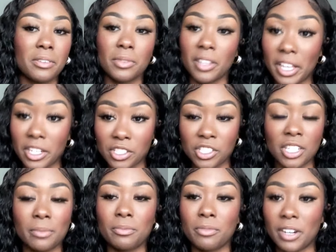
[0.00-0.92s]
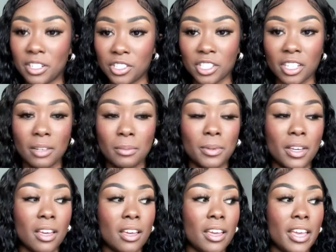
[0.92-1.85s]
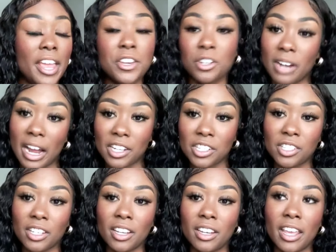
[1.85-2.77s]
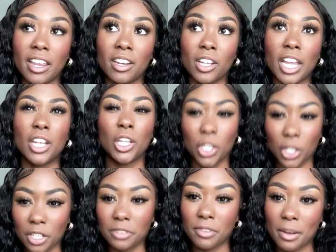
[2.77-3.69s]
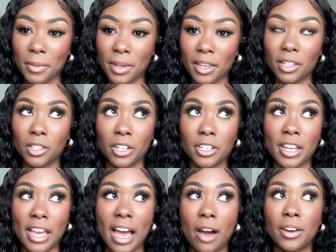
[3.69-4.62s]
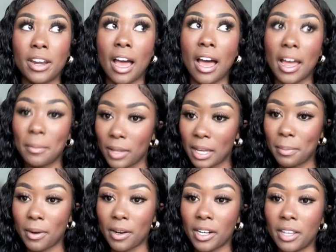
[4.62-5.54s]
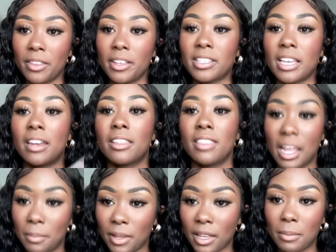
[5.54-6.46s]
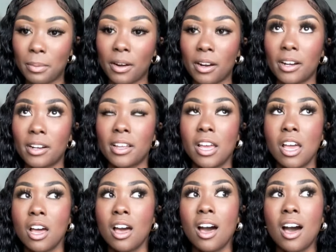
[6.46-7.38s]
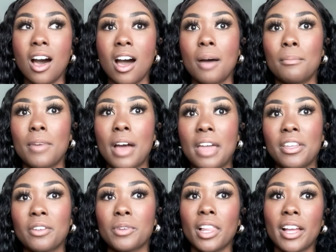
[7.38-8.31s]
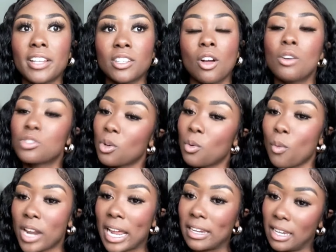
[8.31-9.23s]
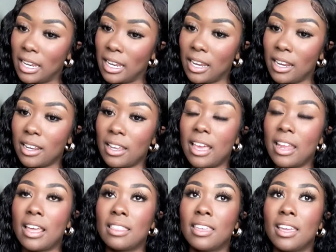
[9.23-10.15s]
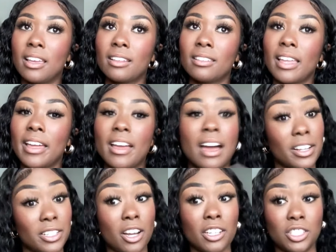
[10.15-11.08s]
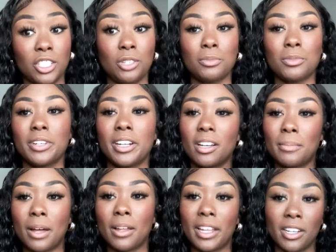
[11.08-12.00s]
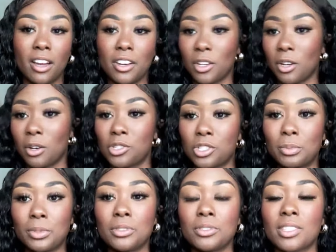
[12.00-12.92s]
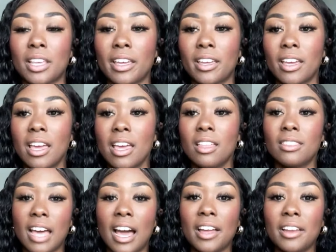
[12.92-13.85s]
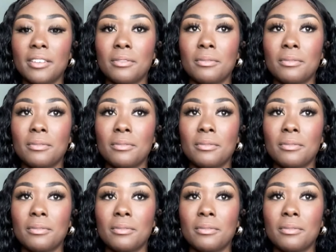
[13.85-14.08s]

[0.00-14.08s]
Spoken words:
relationship, friendship, interaction and learned from it, learned how did I play a part in this? How did they play a part? I think realizing also what I need. And I think like how I talked to you, Marita, about like non-negotiables, like that,